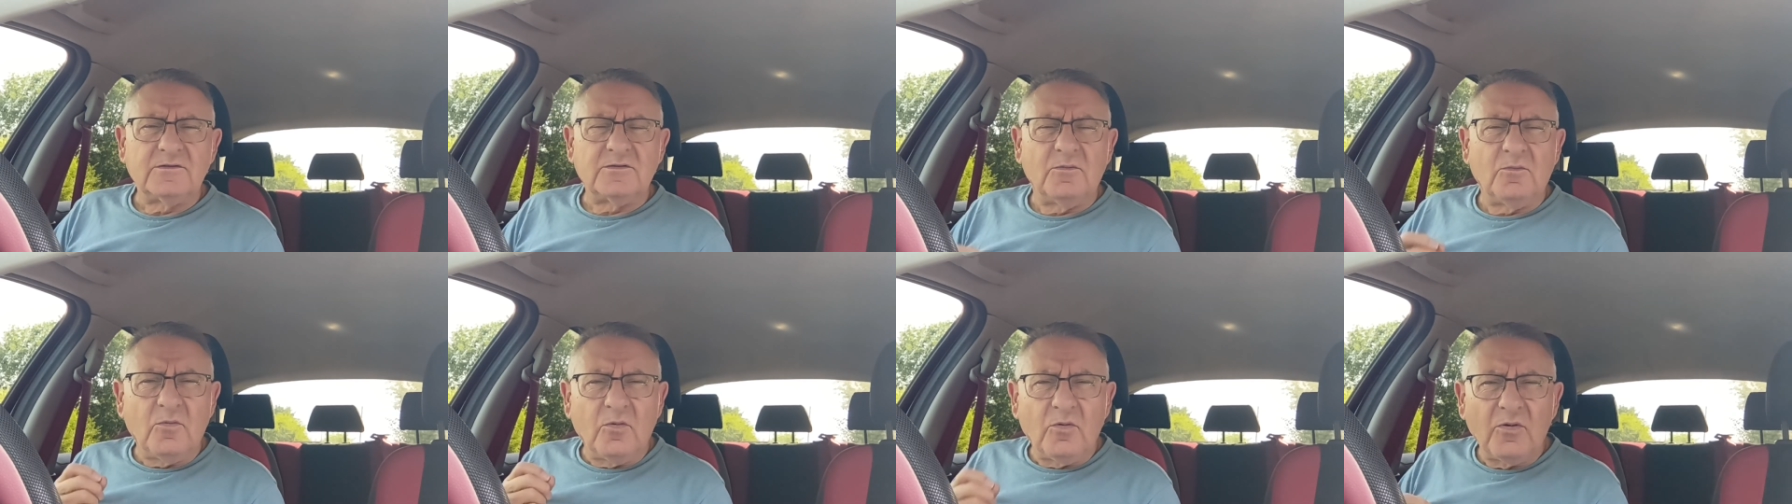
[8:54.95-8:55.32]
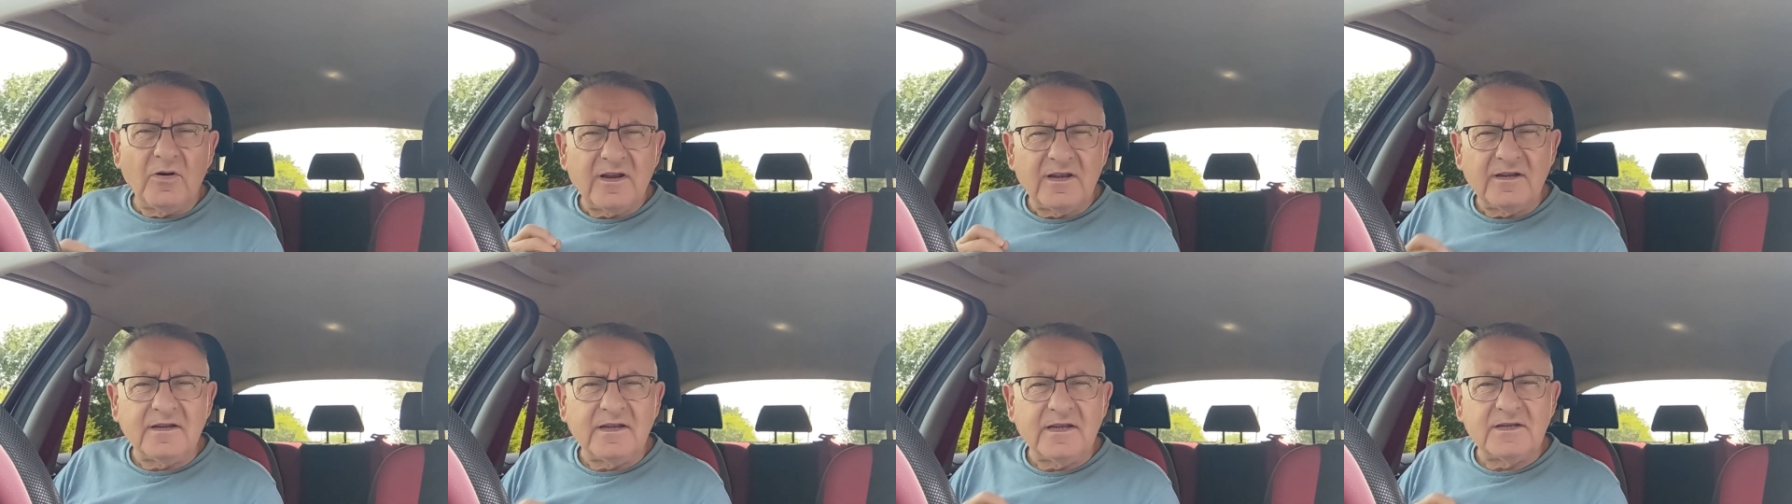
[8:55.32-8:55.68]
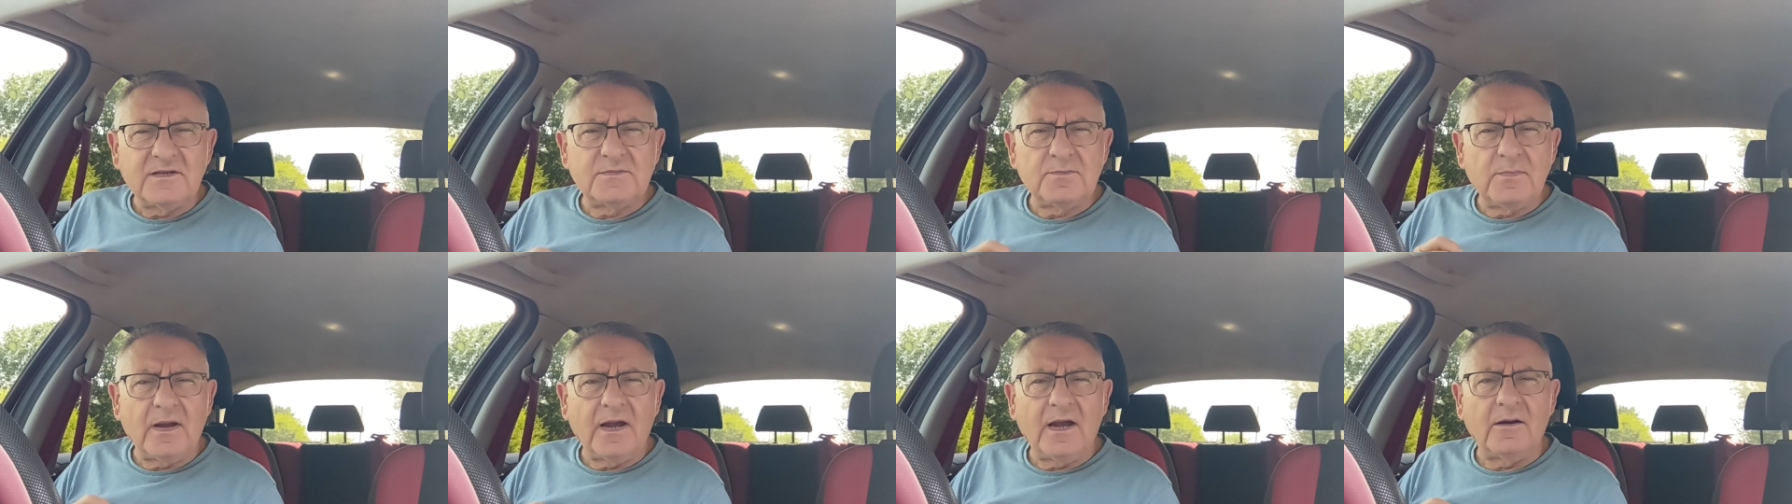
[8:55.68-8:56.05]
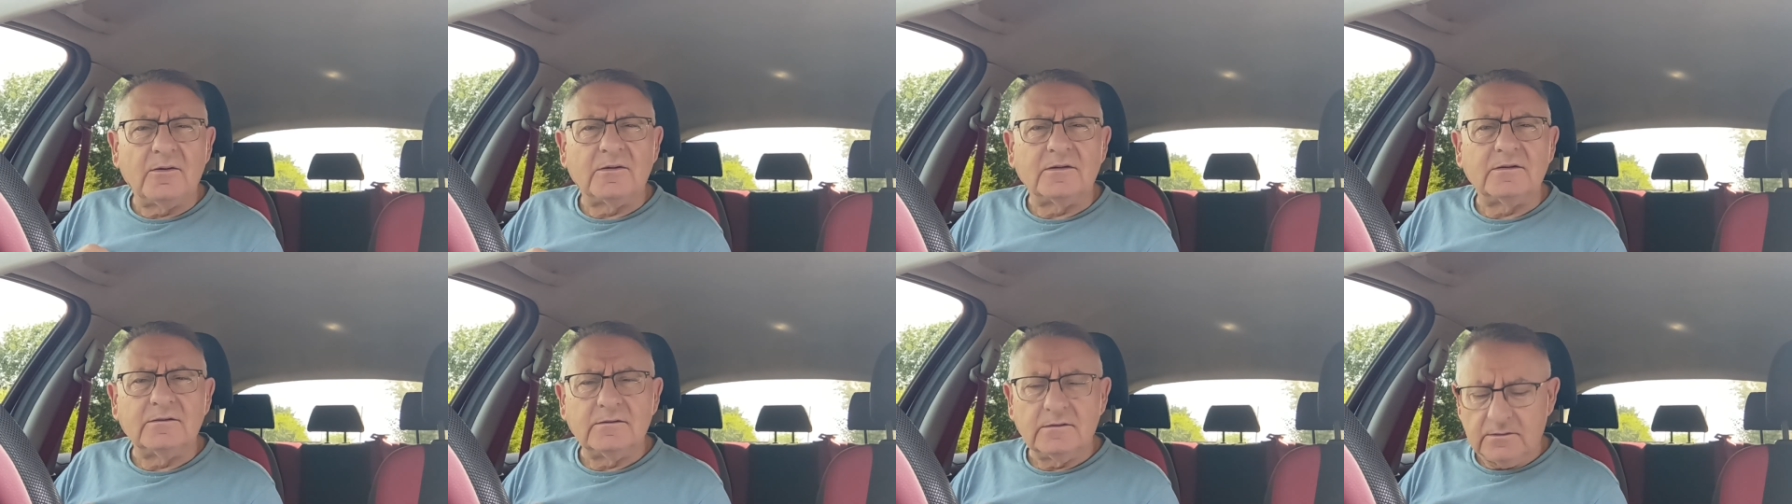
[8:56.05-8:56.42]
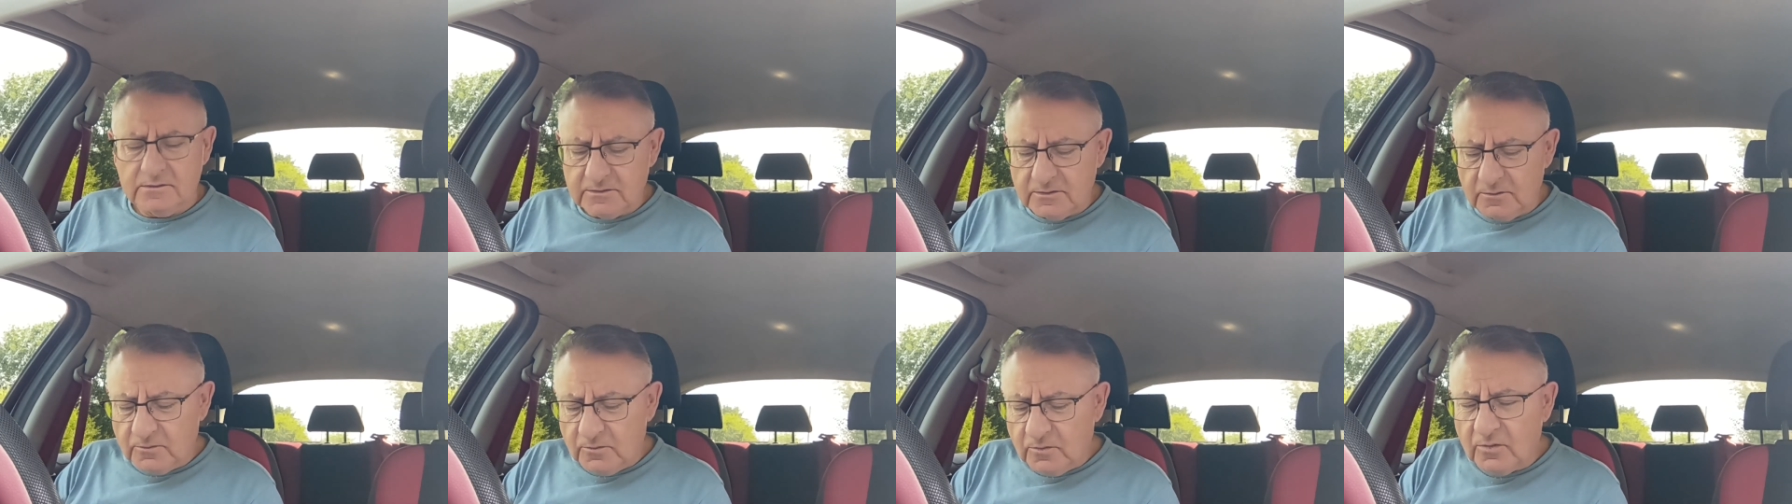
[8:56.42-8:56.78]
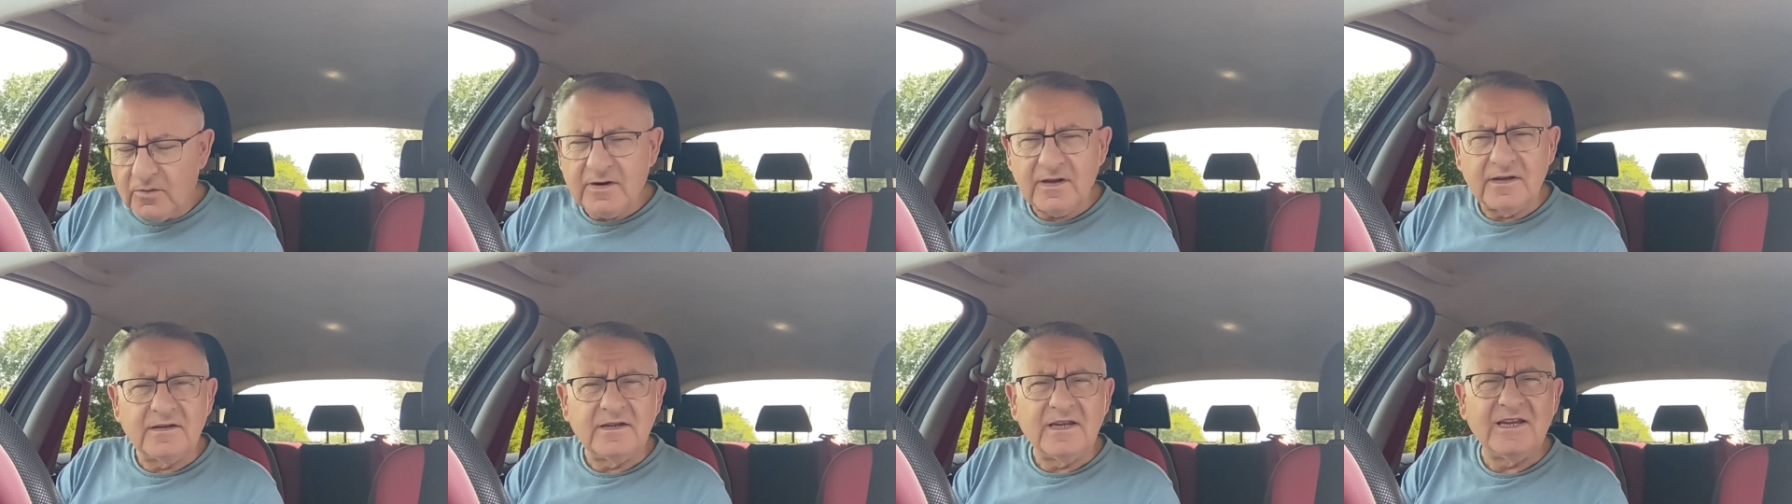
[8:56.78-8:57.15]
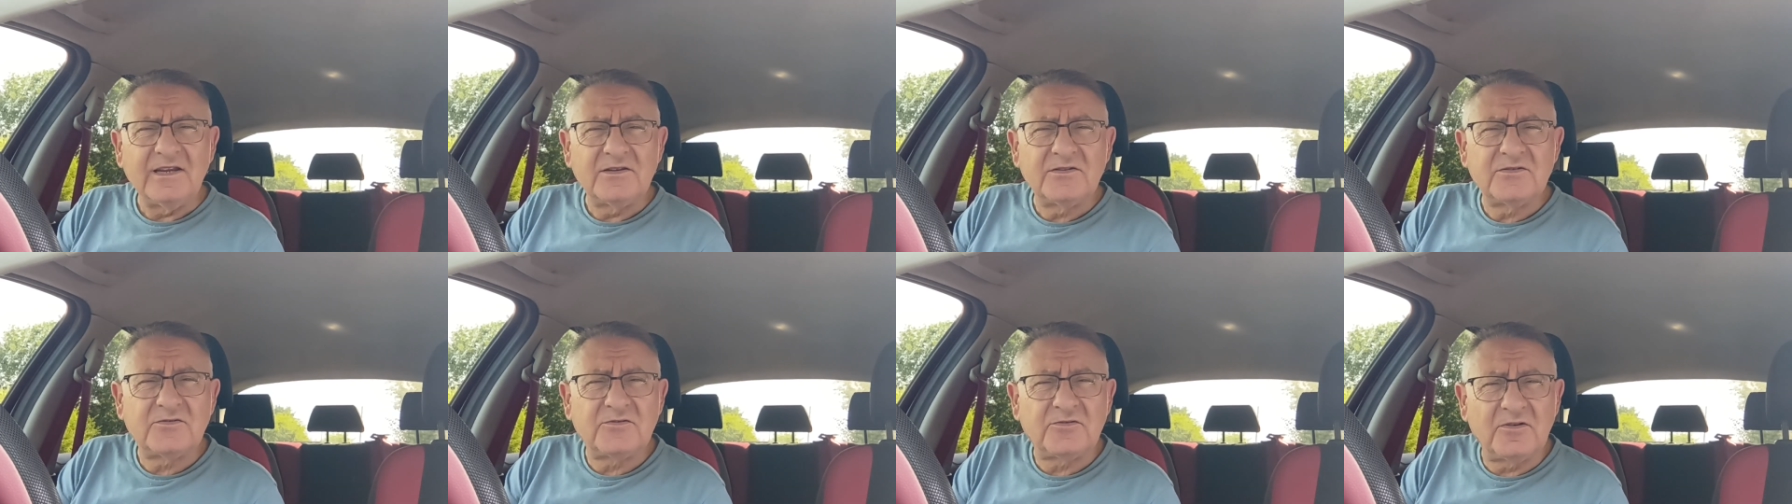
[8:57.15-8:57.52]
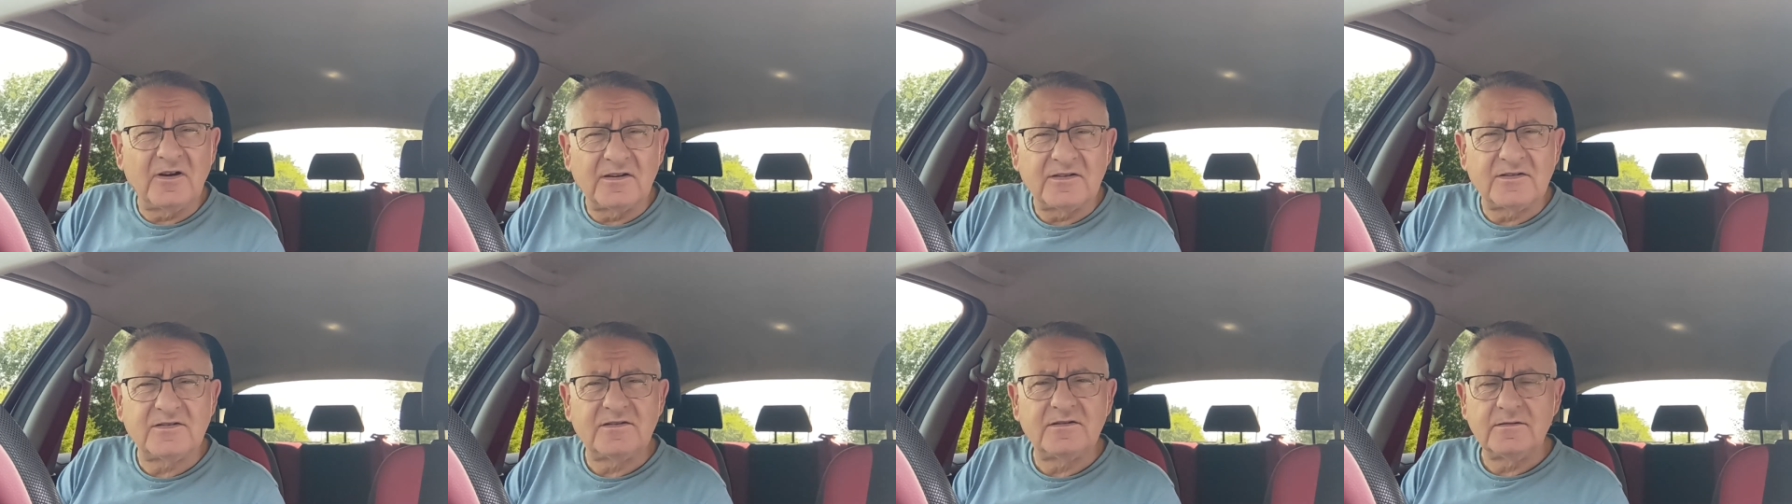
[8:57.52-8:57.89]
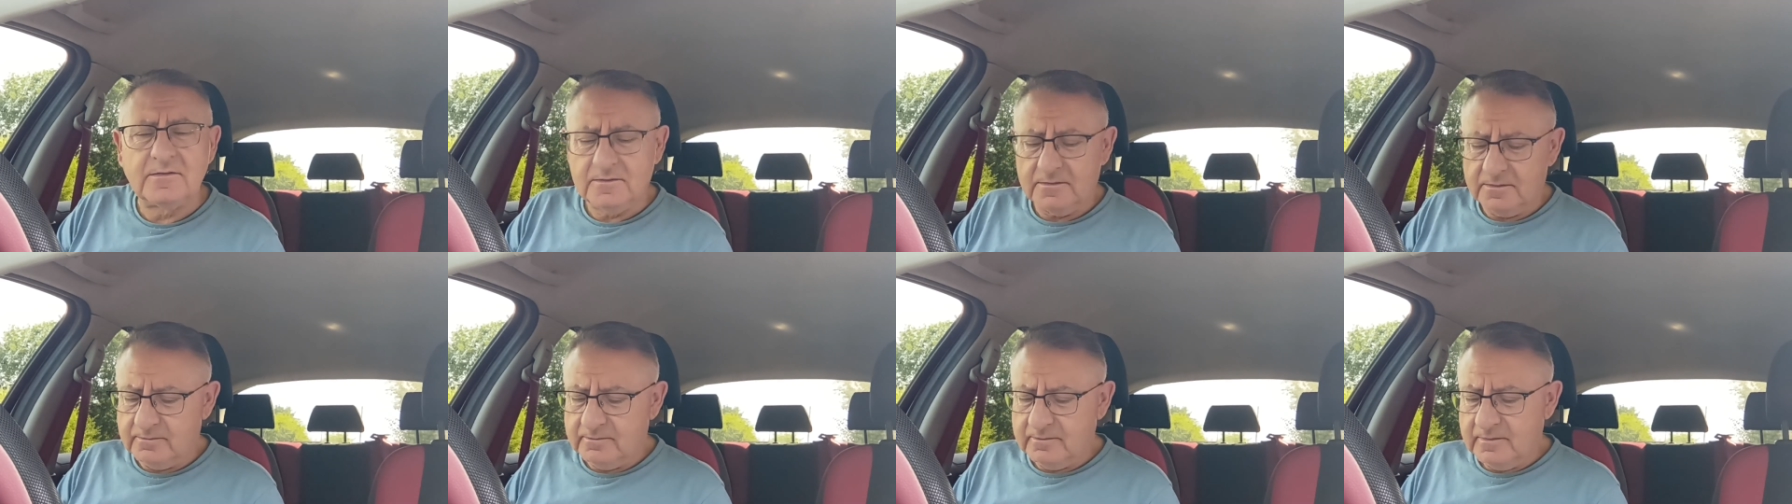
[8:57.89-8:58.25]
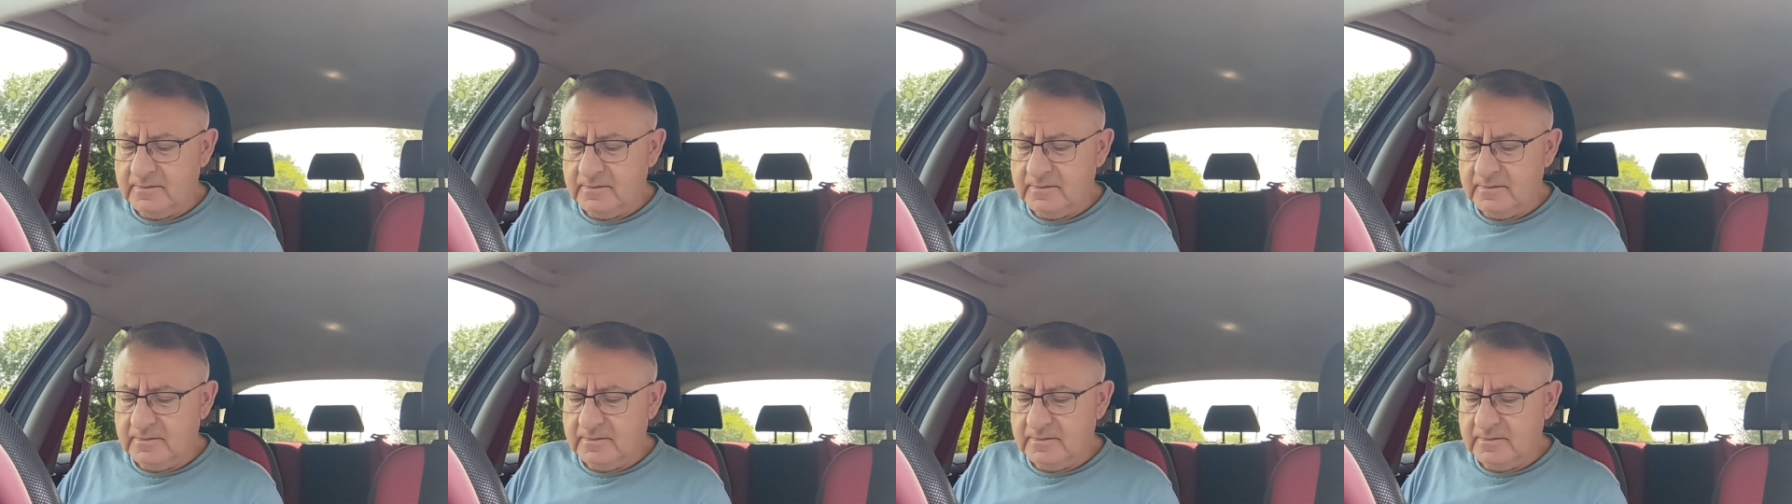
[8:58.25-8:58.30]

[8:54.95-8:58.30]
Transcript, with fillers: to walk in His power, to walk in His trust,